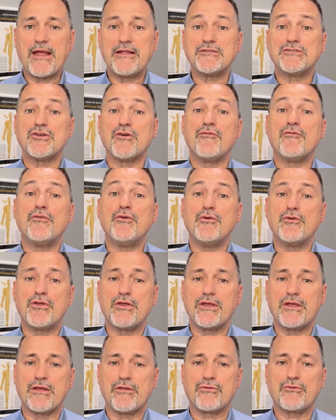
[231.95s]
And so food
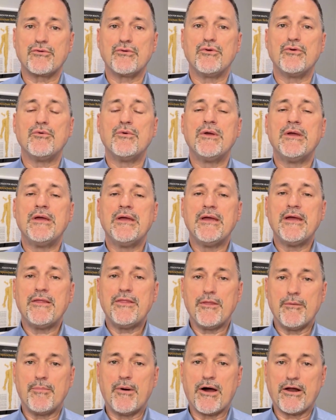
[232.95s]
can get through,
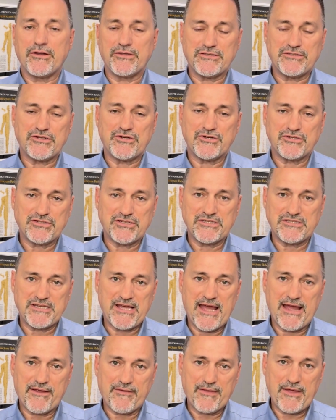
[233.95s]
the body starts to
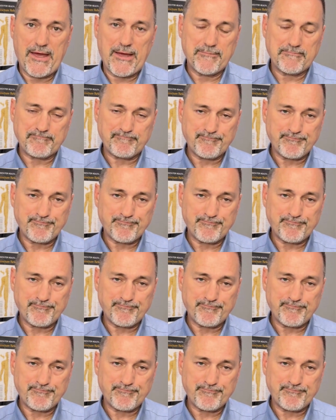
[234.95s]
attack that.